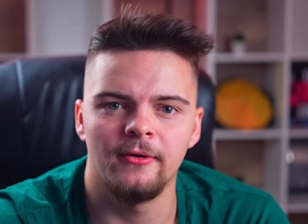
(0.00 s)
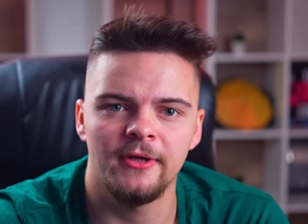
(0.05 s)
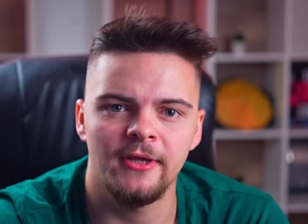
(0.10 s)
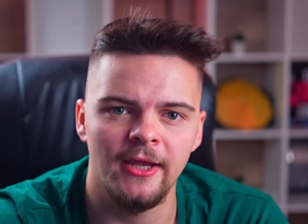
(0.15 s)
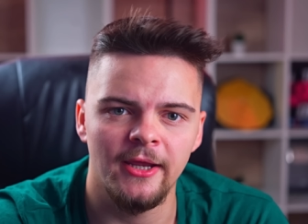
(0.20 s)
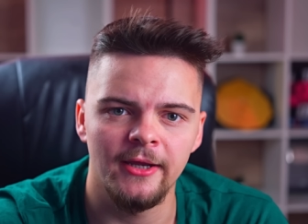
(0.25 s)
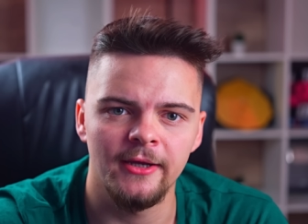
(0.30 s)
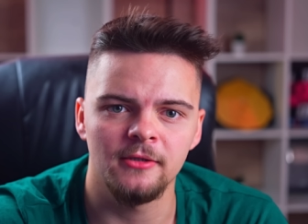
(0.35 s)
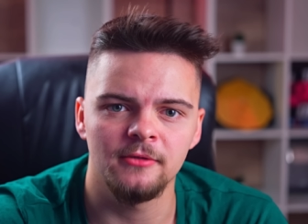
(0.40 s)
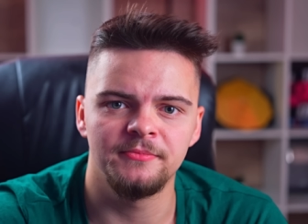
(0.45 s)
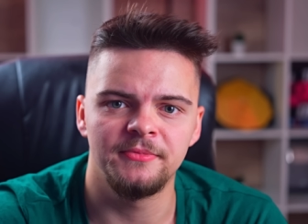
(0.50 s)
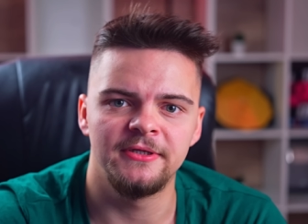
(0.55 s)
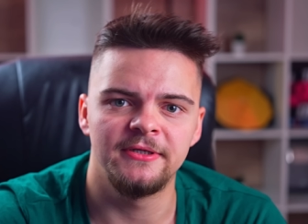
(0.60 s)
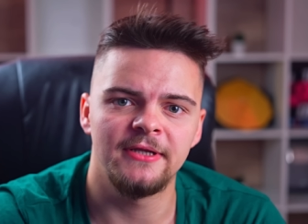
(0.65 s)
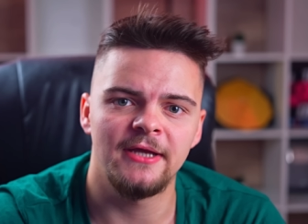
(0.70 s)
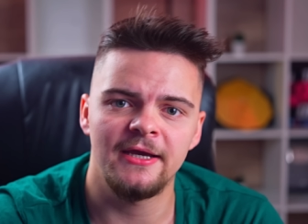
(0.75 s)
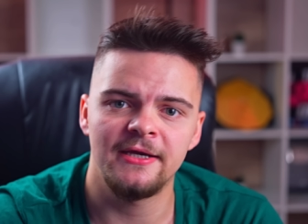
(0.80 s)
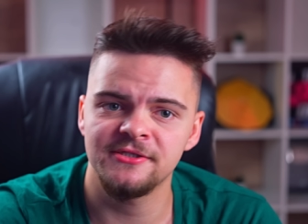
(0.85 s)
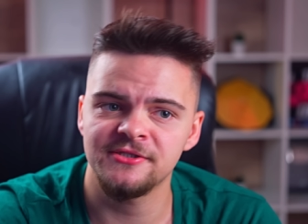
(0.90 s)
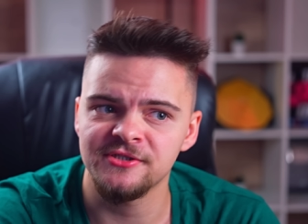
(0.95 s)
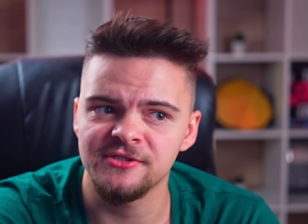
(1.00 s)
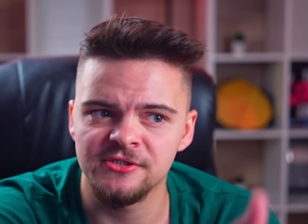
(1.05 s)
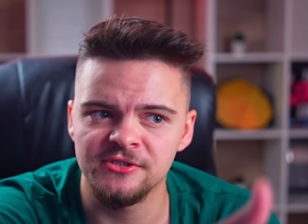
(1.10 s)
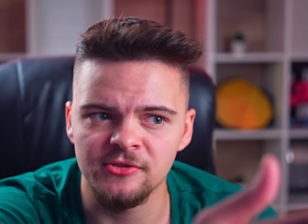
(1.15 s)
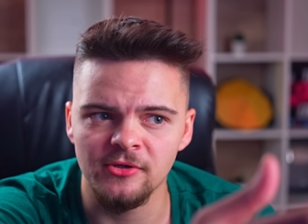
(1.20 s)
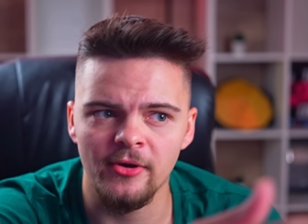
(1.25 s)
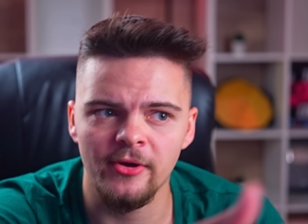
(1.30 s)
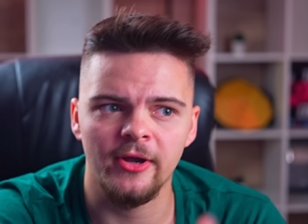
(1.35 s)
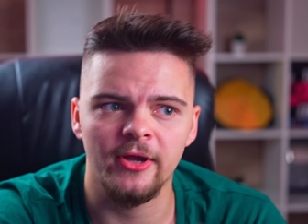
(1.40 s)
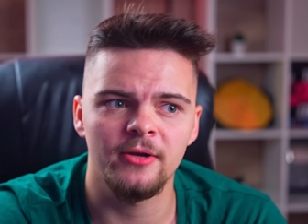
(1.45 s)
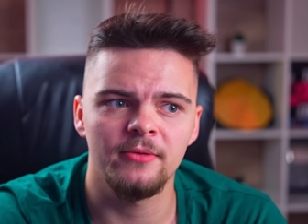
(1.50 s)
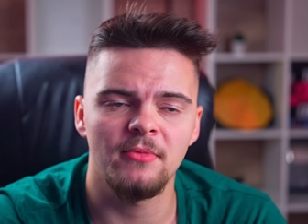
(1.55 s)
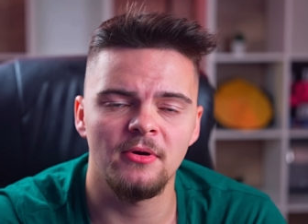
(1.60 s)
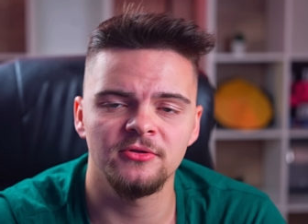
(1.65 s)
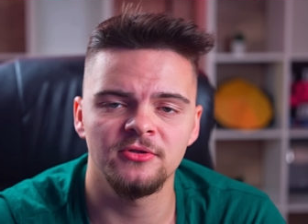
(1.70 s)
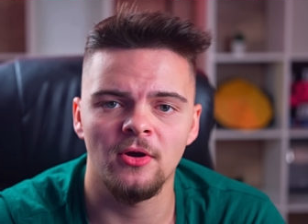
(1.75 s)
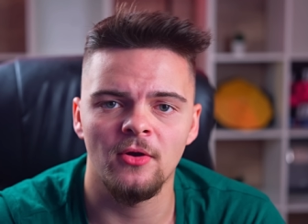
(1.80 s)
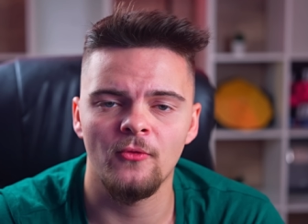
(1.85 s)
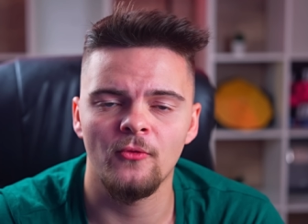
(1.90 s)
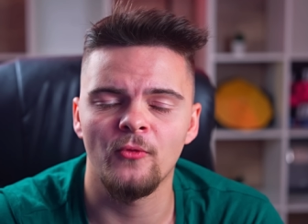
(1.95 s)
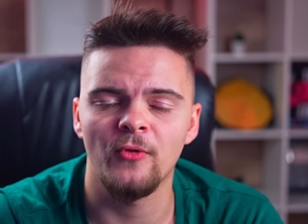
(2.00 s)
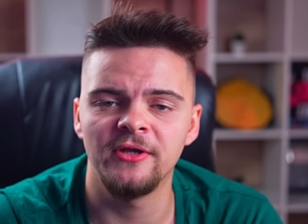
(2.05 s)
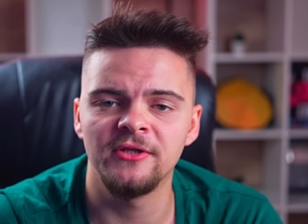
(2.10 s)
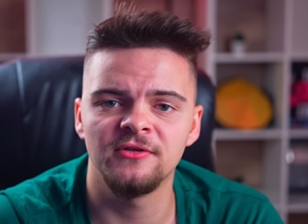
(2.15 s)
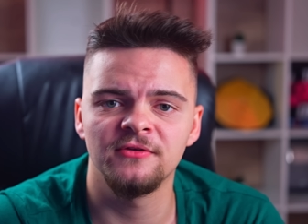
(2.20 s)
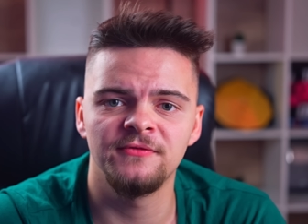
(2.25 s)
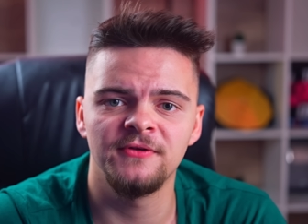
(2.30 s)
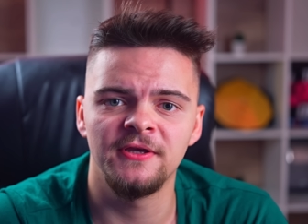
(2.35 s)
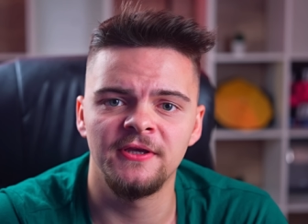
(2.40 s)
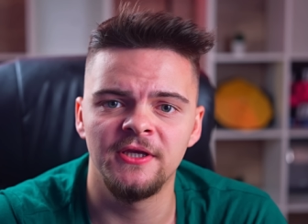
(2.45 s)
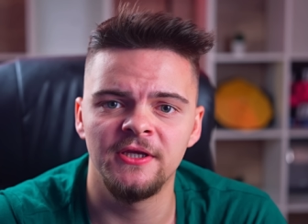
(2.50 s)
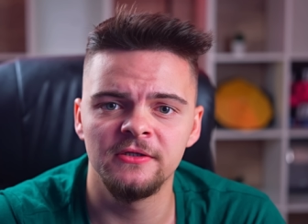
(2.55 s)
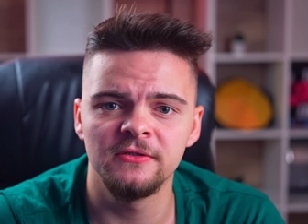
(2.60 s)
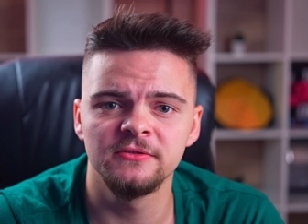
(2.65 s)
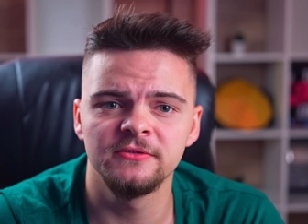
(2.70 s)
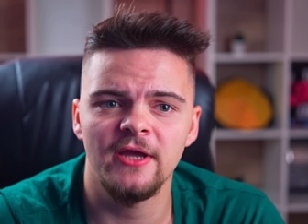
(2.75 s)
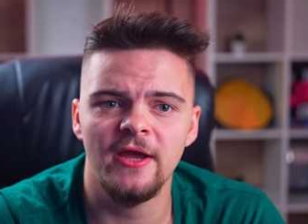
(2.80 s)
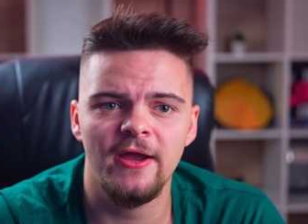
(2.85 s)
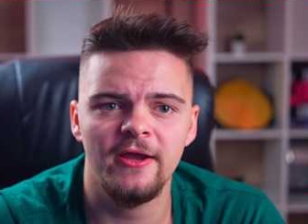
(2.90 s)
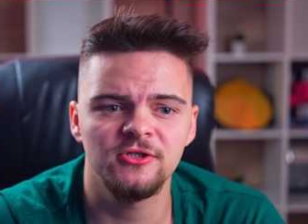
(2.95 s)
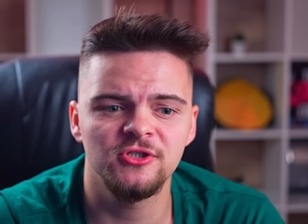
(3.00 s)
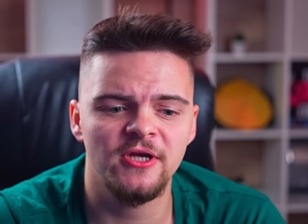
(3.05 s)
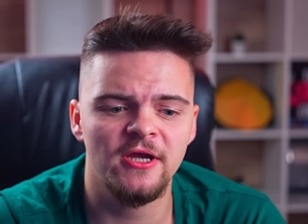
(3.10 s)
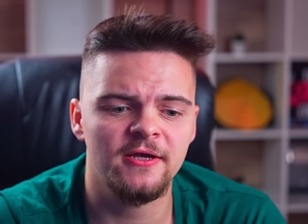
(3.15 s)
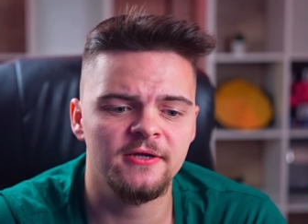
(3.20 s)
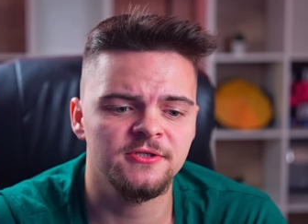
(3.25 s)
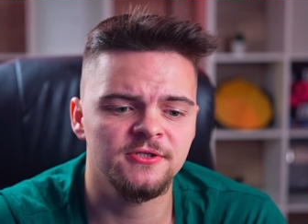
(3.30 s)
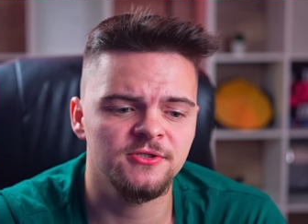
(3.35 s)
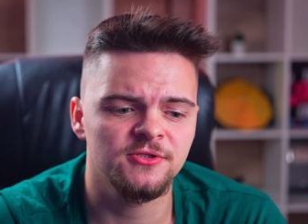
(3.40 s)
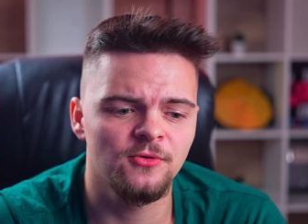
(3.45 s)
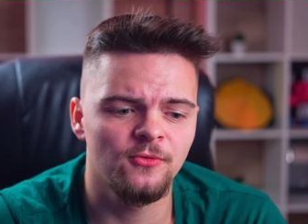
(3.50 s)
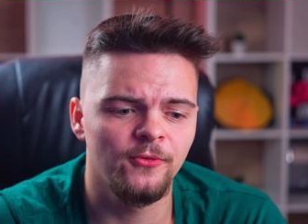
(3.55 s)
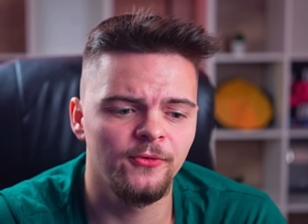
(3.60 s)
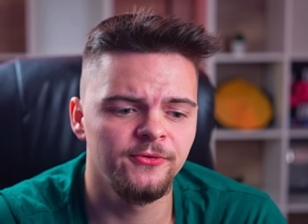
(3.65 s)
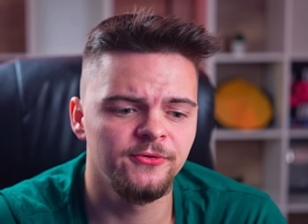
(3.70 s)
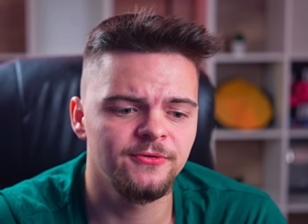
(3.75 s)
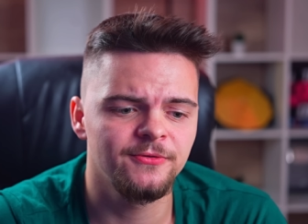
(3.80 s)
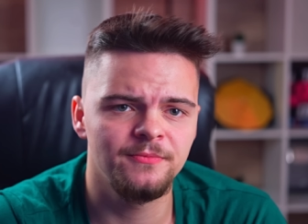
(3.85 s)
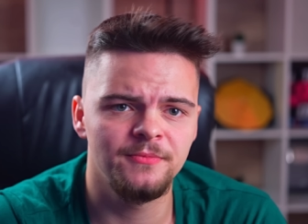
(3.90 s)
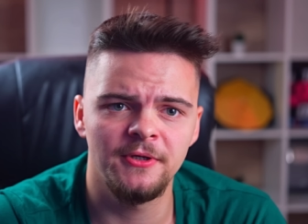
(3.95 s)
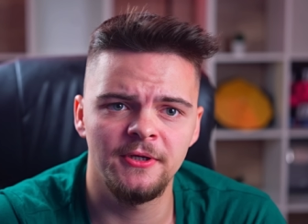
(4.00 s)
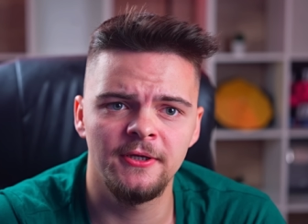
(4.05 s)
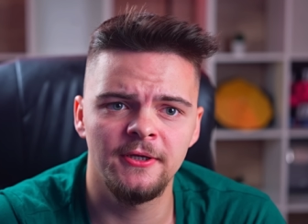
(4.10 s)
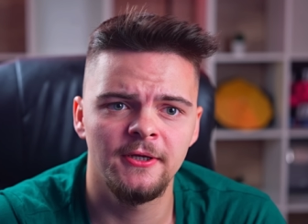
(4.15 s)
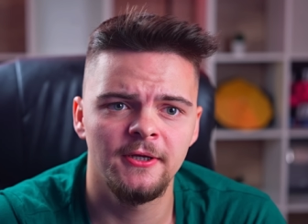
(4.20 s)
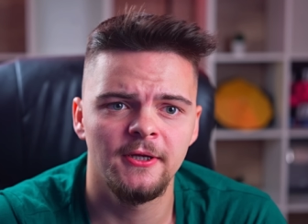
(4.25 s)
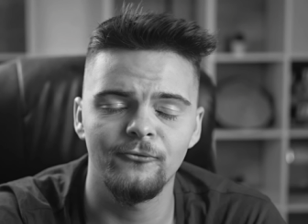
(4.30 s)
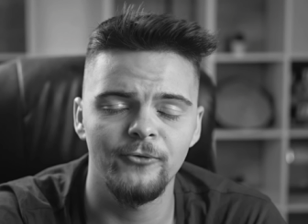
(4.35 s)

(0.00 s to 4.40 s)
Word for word: Okay, I'll be nice. He's talking about how great of a heel Nia Jax is going to be.